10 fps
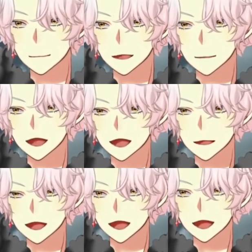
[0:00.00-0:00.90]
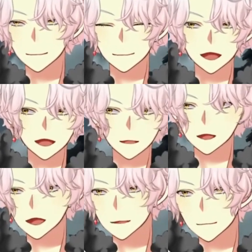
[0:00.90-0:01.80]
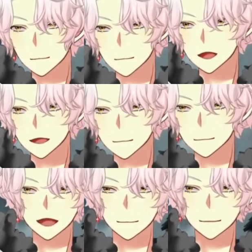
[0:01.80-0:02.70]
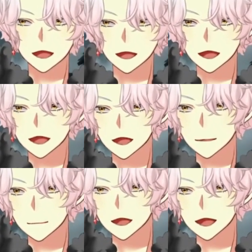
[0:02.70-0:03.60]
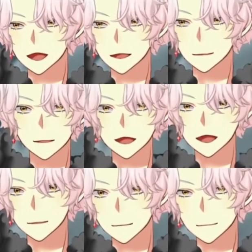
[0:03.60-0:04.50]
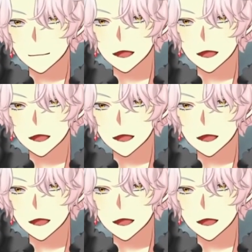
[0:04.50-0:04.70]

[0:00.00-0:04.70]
real friends for that. Oh yeah, yeah. I feel like that's every pact that you and your friends